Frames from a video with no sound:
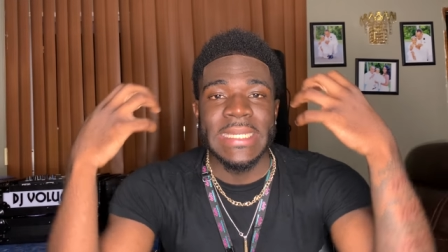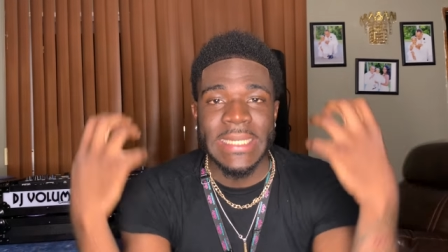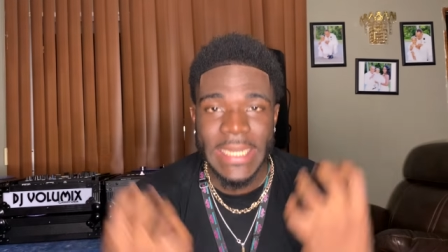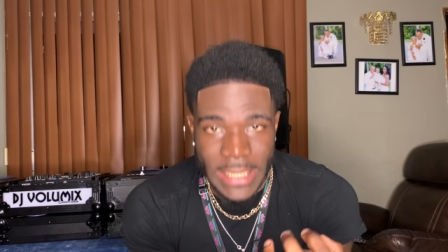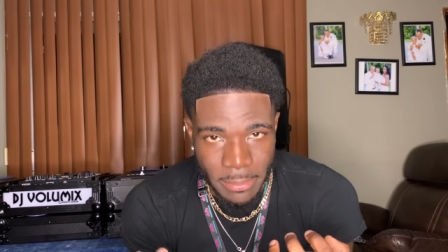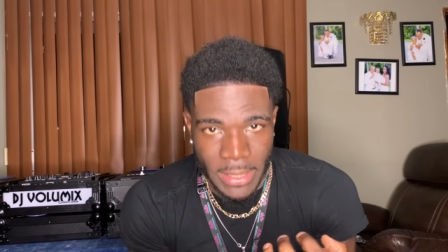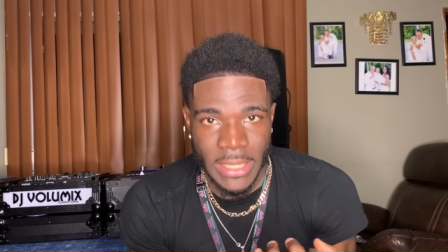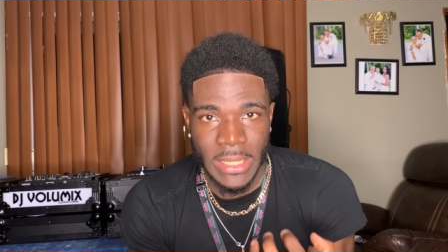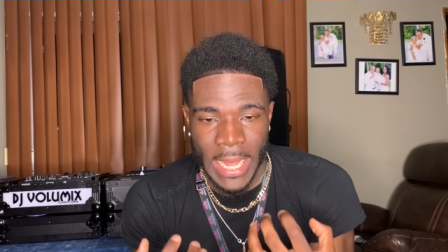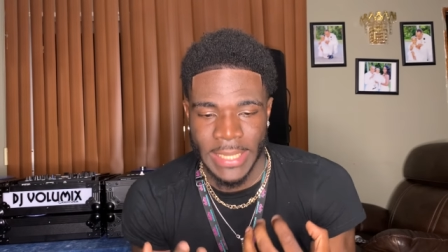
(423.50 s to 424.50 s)
demon
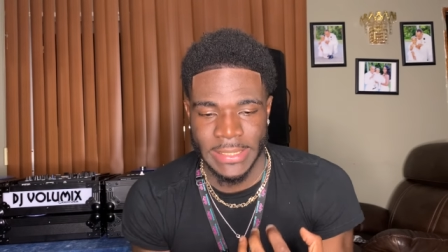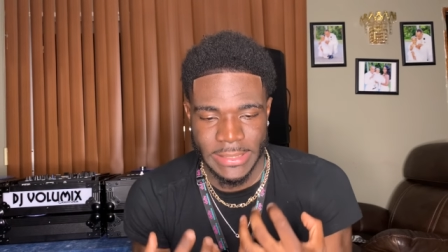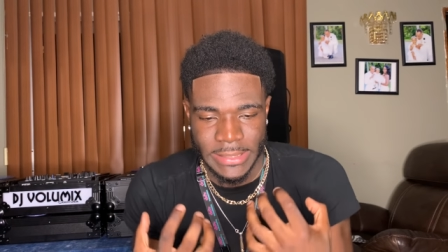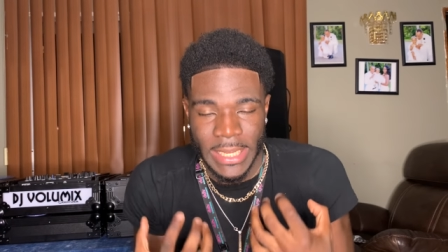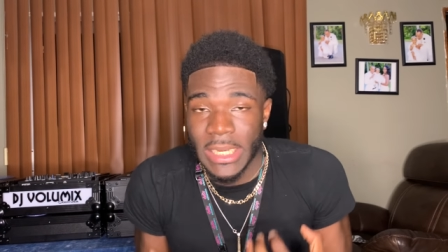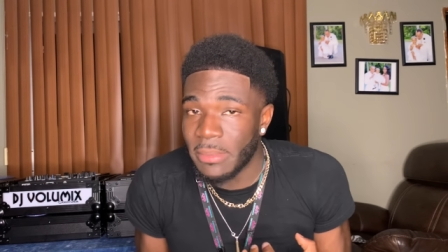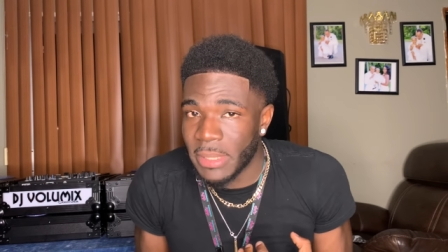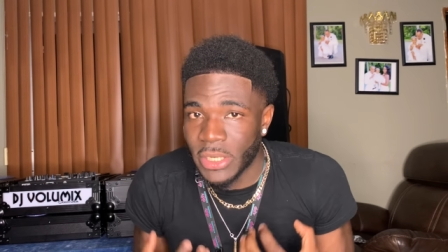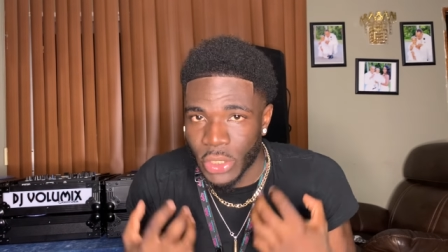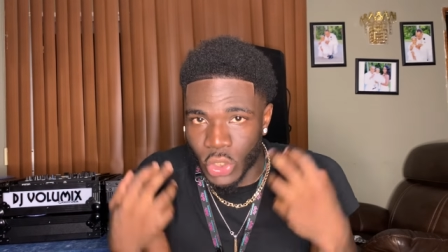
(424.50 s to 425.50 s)
like telling me
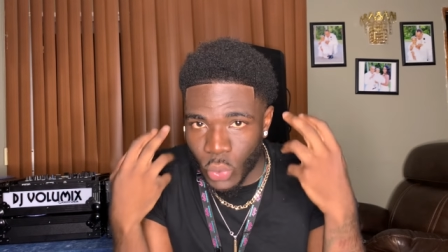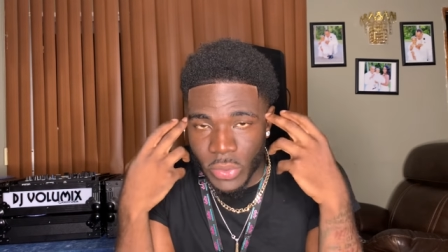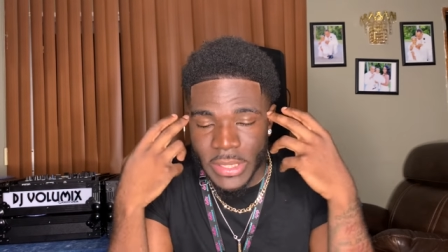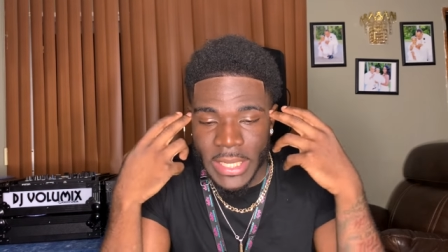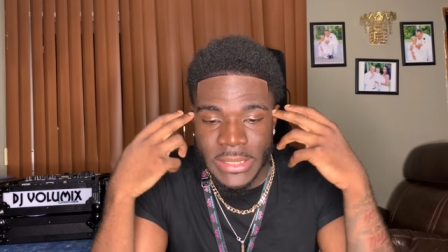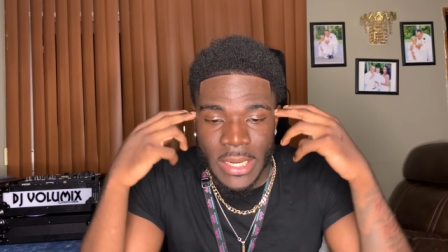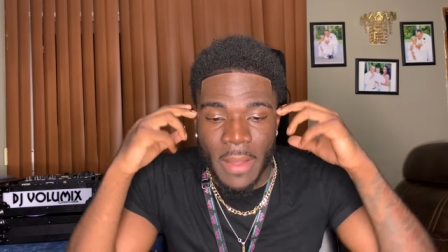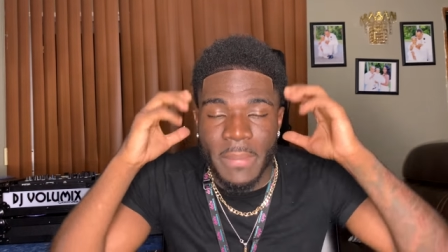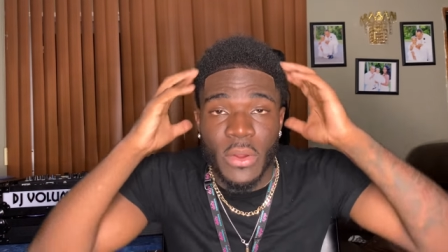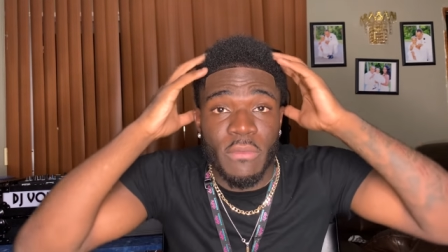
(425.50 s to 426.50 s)
to do things. Like I'm
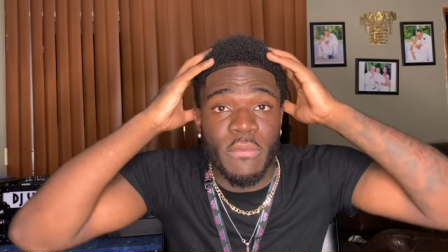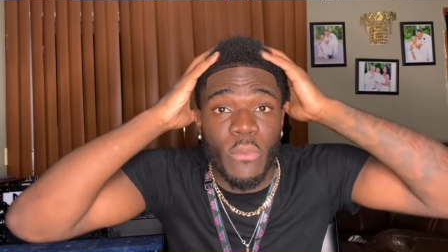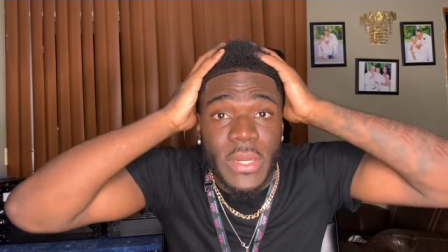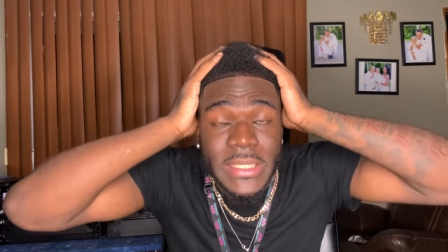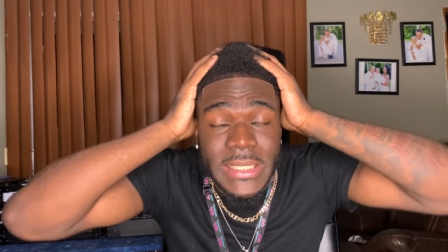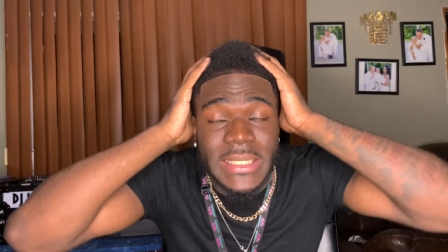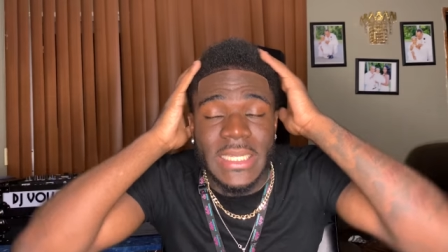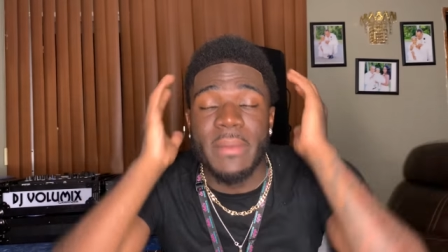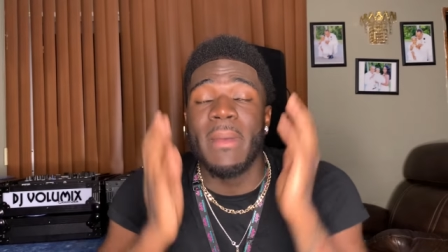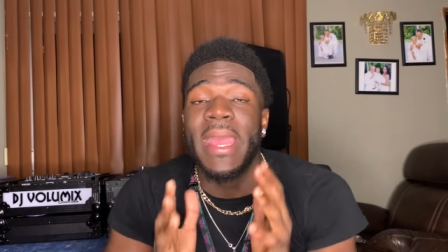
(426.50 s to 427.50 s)
hearing voices
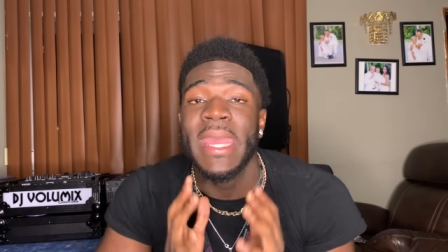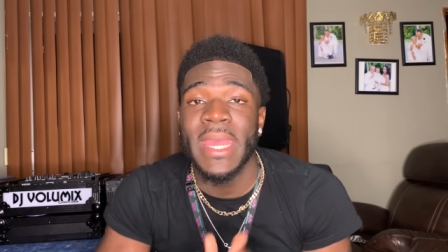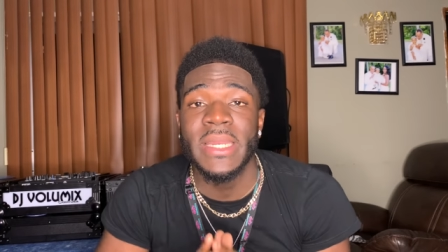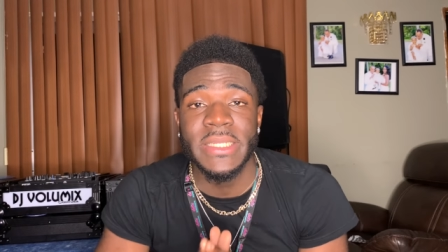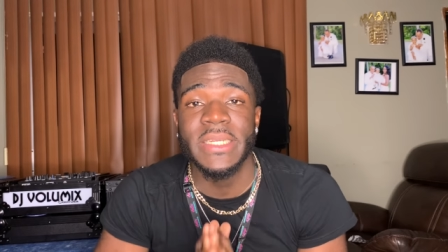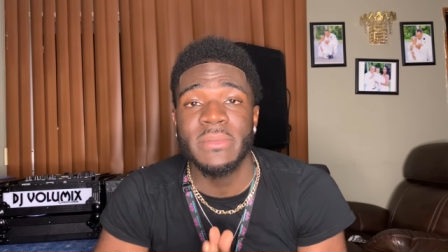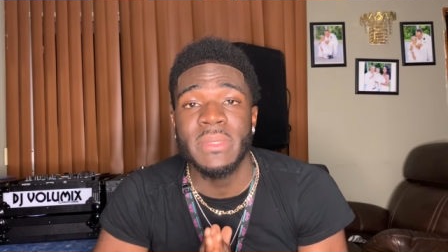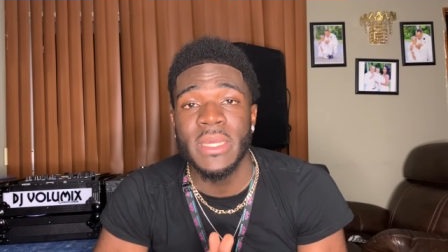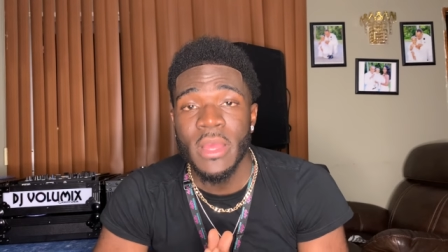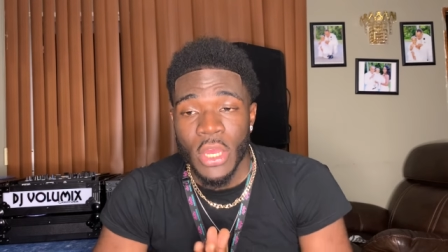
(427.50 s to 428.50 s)
in my head telling me,